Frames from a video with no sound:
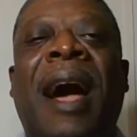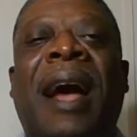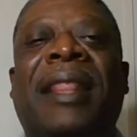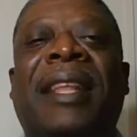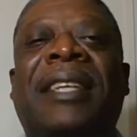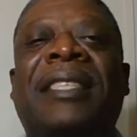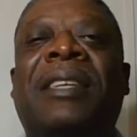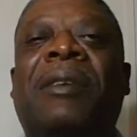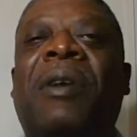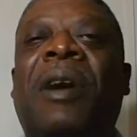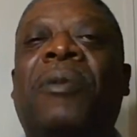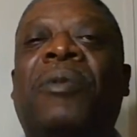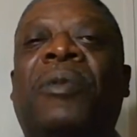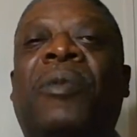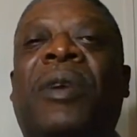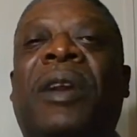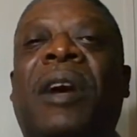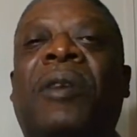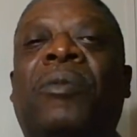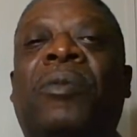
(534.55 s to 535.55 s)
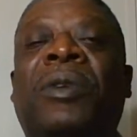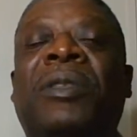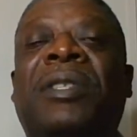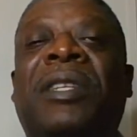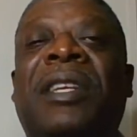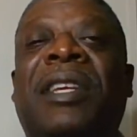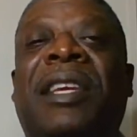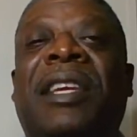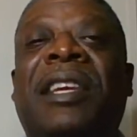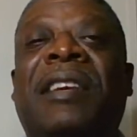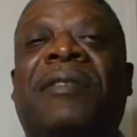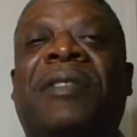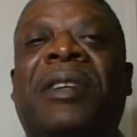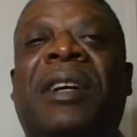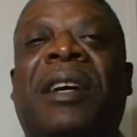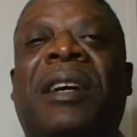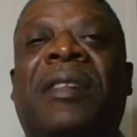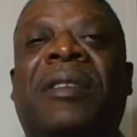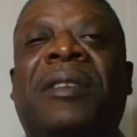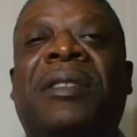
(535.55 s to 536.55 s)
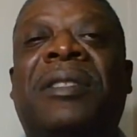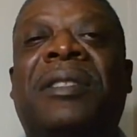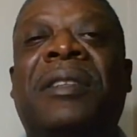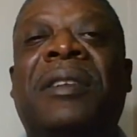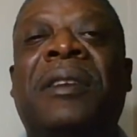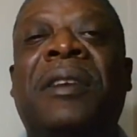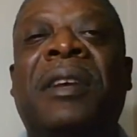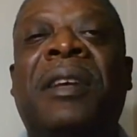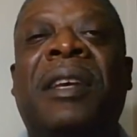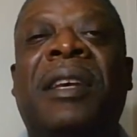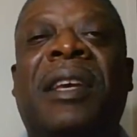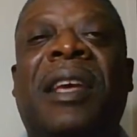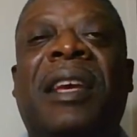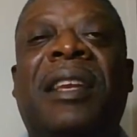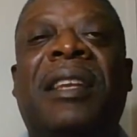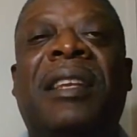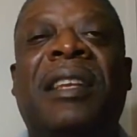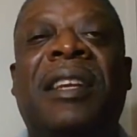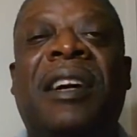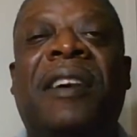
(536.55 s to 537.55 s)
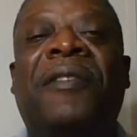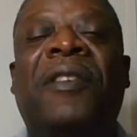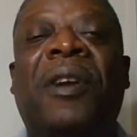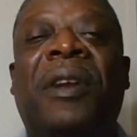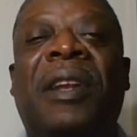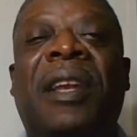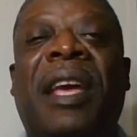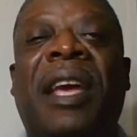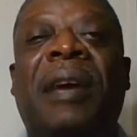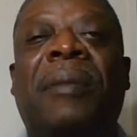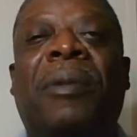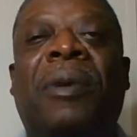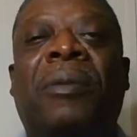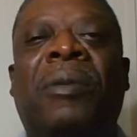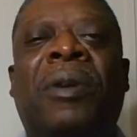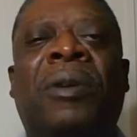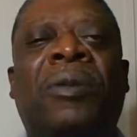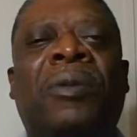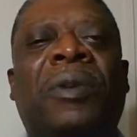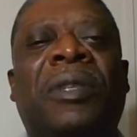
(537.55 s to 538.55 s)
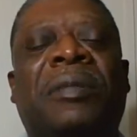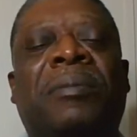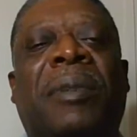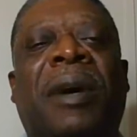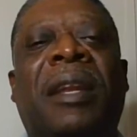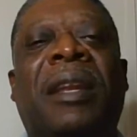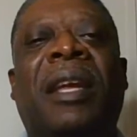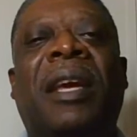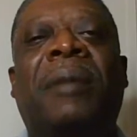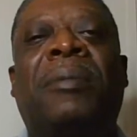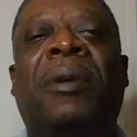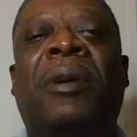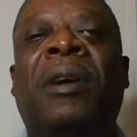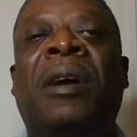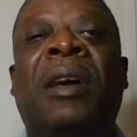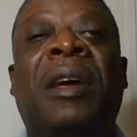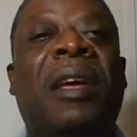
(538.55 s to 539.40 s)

That's how, what I want you to give to others. Okay, love your neighbor. Well, who is my neighbor?